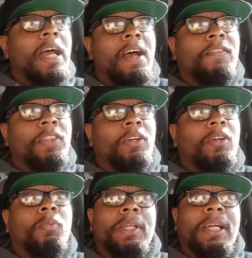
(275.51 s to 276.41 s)

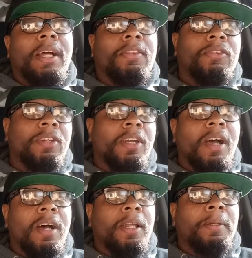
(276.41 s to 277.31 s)
after we got
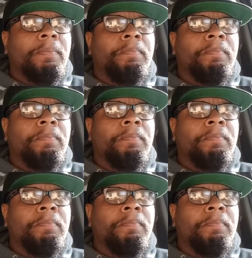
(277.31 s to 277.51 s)
done.